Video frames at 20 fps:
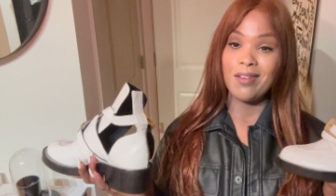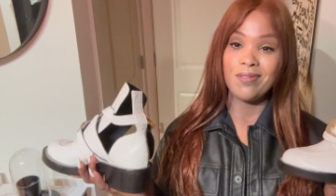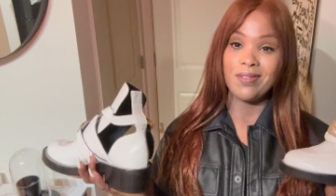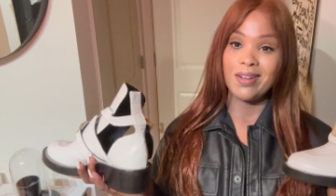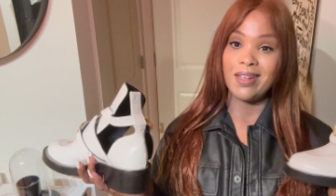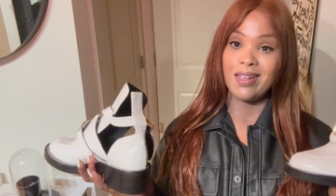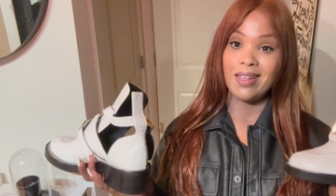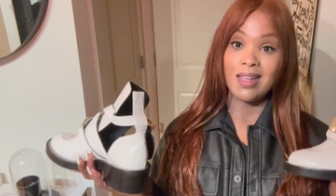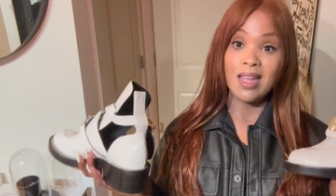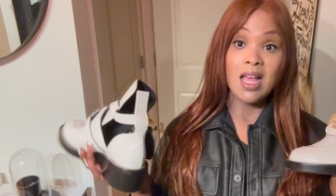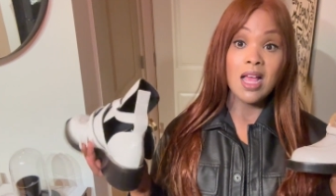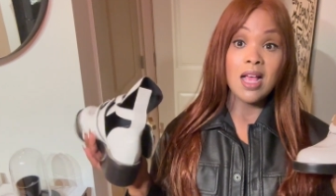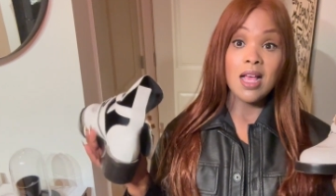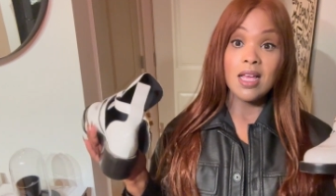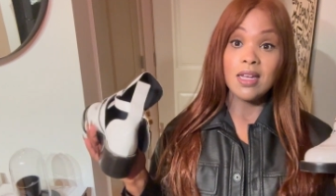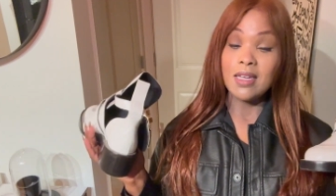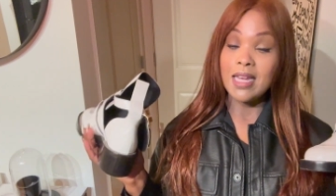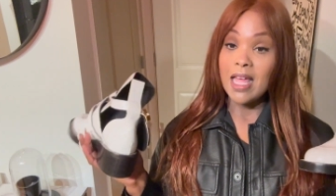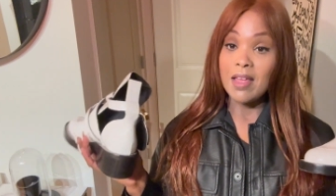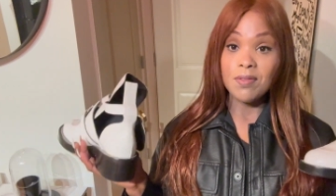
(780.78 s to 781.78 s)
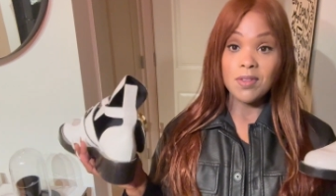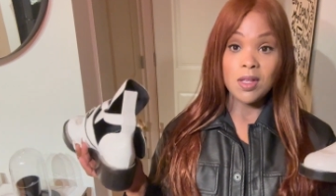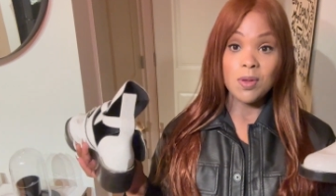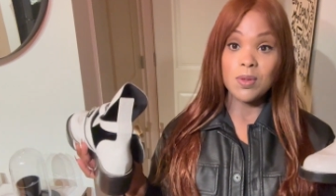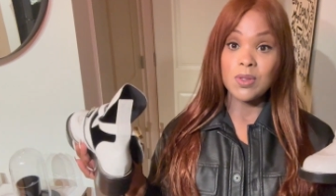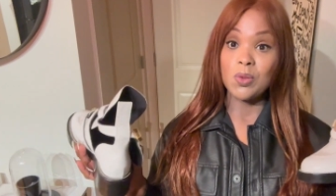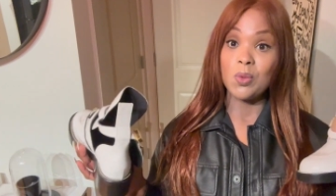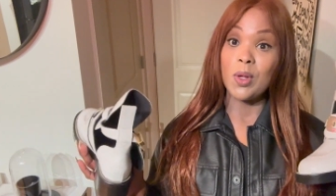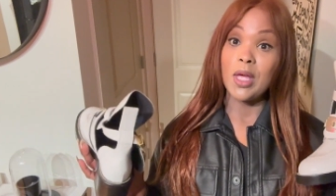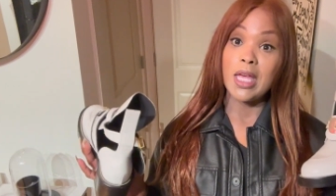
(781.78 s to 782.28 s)
I forget. Definitely
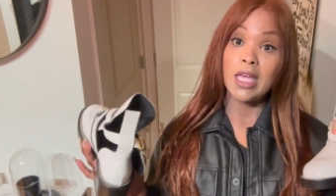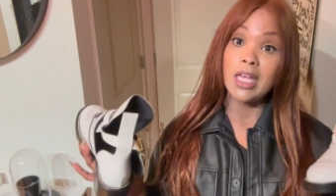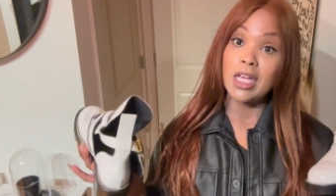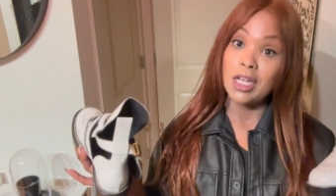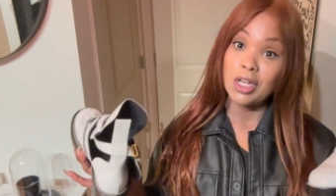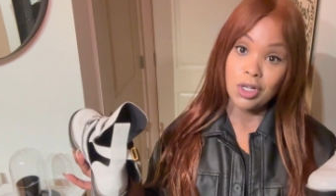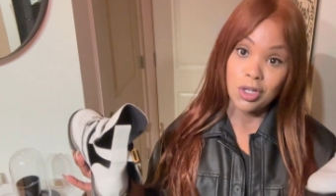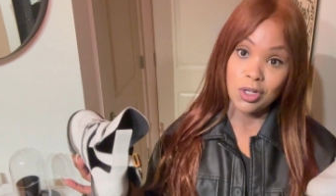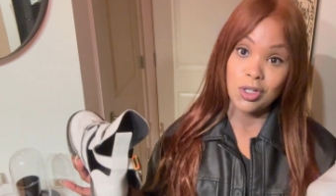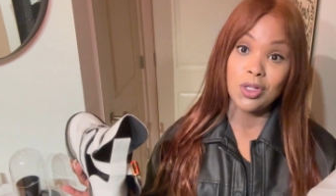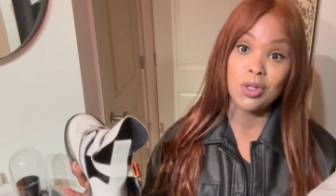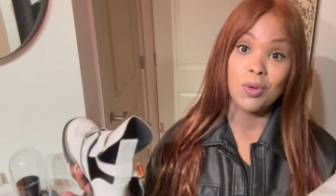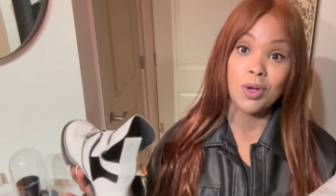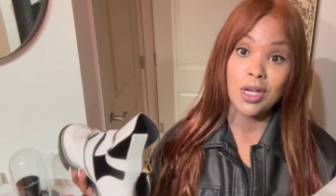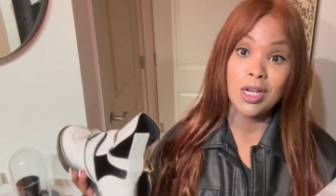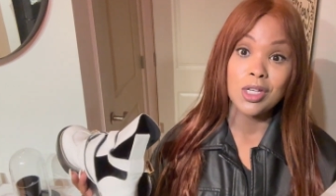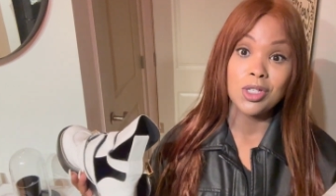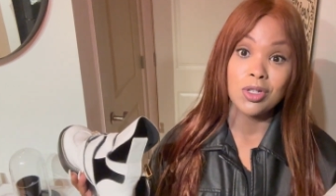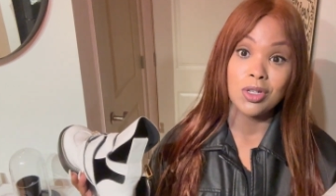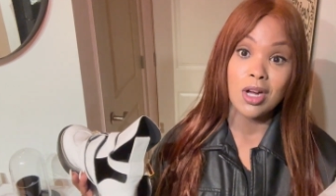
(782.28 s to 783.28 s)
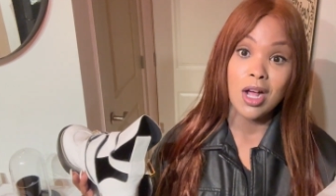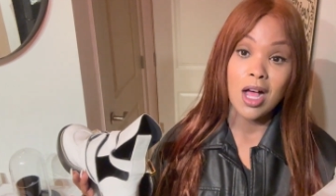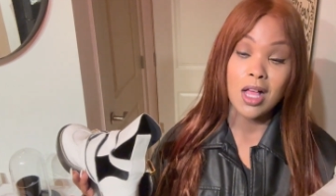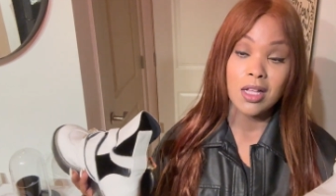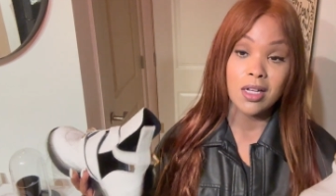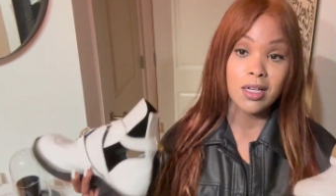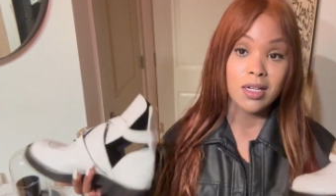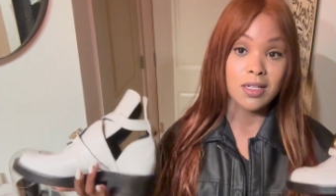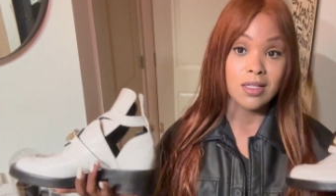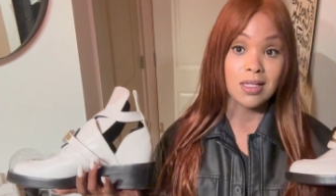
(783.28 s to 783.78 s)
was way under
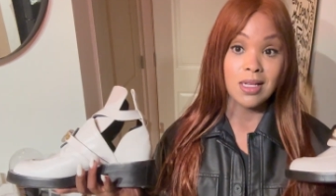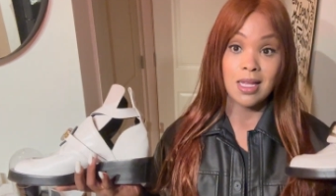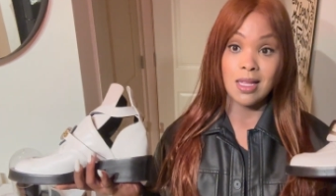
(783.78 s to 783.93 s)
$300